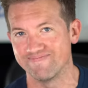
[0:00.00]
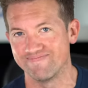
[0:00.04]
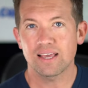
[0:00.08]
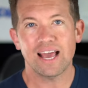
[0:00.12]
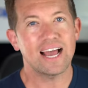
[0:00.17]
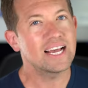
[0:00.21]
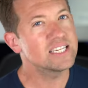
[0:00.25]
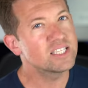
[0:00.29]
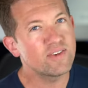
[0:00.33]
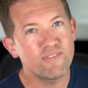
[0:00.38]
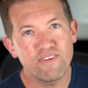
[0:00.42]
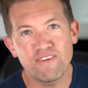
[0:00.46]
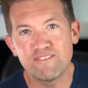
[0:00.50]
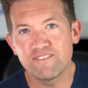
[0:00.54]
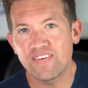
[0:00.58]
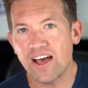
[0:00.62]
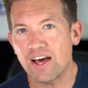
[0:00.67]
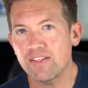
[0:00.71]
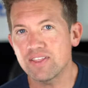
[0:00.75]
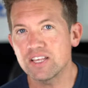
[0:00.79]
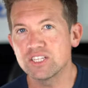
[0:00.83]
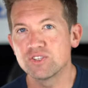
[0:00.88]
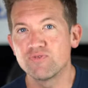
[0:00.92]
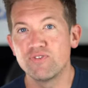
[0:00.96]
Guys, if you
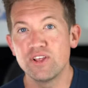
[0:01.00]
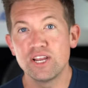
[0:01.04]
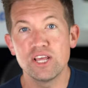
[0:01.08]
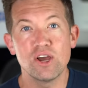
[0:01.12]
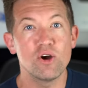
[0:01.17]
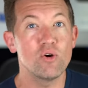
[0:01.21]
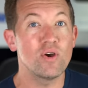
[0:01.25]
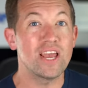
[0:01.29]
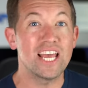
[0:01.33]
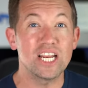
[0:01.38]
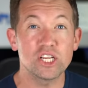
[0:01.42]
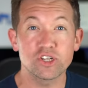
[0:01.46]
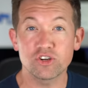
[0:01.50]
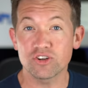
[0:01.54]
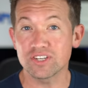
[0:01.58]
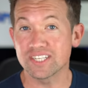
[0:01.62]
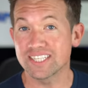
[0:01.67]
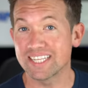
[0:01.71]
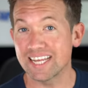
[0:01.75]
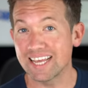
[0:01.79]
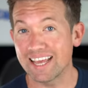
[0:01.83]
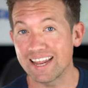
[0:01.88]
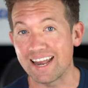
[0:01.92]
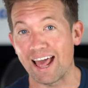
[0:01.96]
found this video
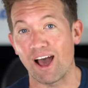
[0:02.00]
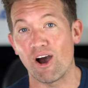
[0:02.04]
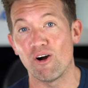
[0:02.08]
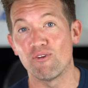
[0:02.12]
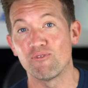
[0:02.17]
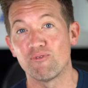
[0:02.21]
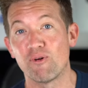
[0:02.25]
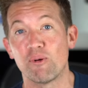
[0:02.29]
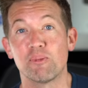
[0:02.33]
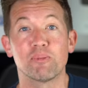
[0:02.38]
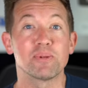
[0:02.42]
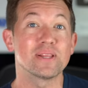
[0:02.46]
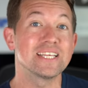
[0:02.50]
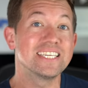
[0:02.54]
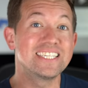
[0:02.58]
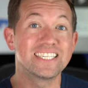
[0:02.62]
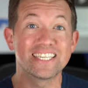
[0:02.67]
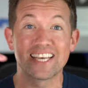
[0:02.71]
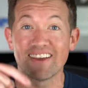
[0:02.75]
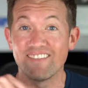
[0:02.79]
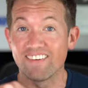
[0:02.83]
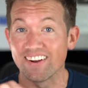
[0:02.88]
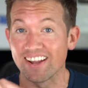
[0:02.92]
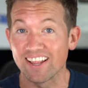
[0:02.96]
interesting and helpful, please
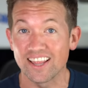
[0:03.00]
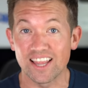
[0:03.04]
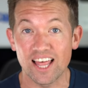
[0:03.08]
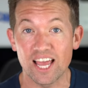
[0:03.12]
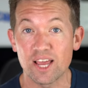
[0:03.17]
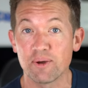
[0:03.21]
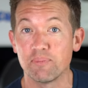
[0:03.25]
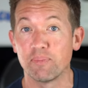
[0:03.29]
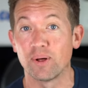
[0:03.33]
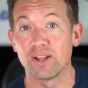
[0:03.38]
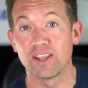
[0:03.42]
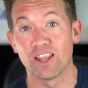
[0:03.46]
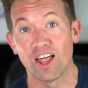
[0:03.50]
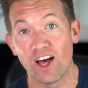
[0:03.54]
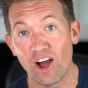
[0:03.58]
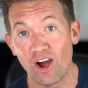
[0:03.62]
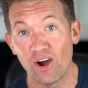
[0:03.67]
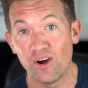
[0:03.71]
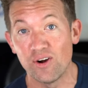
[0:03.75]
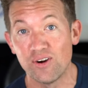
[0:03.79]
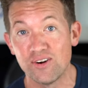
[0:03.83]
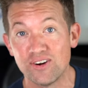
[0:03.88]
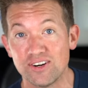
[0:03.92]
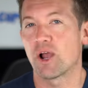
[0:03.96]
give it a like
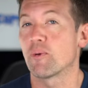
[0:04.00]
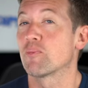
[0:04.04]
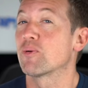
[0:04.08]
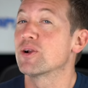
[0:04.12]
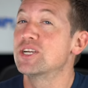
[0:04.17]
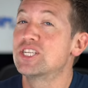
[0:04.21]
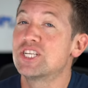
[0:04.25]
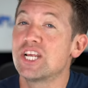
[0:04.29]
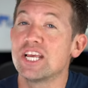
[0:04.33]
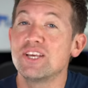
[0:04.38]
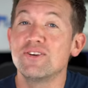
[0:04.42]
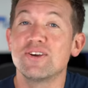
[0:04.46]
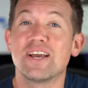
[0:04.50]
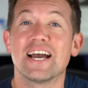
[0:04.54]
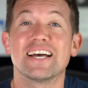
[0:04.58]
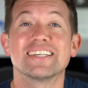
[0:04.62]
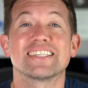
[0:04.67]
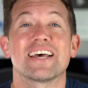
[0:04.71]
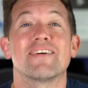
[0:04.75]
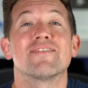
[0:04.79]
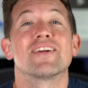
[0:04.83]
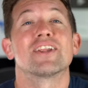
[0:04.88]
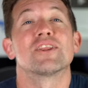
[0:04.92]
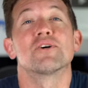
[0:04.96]
below. Appreciate you
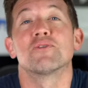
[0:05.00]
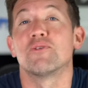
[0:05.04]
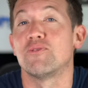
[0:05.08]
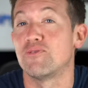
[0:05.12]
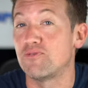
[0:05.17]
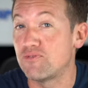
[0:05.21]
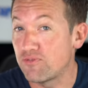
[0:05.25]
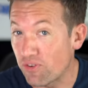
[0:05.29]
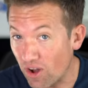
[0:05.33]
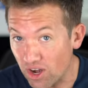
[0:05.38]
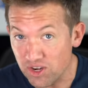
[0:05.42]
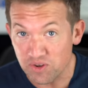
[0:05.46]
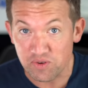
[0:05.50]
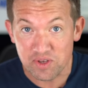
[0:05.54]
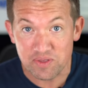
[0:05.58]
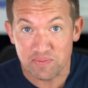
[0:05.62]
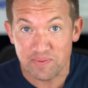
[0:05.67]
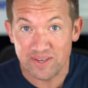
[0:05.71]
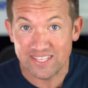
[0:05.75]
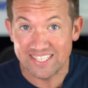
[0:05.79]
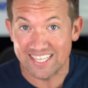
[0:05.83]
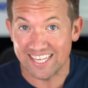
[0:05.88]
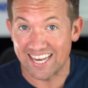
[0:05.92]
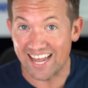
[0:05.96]
guys having a little fun
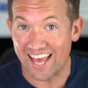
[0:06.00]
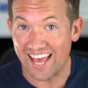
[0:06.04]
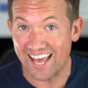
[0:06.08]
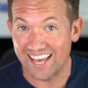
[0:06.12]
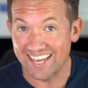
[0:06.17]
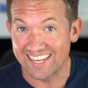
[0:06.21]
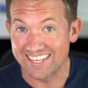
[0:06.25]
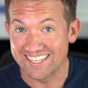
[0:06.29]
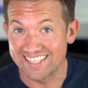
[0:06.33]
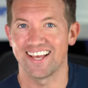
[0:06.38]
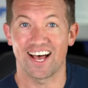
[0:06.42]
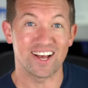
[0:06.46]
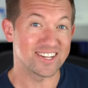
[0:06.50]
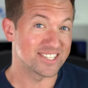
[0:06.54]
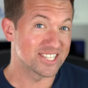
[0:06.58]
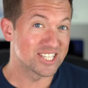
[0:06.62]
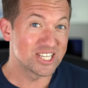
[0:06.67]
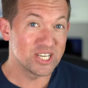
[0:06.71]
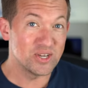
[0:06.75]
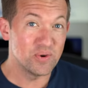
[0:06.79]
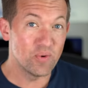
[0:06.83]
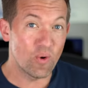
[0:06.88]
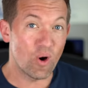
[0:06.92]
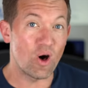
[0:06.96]
with me today. I'll see you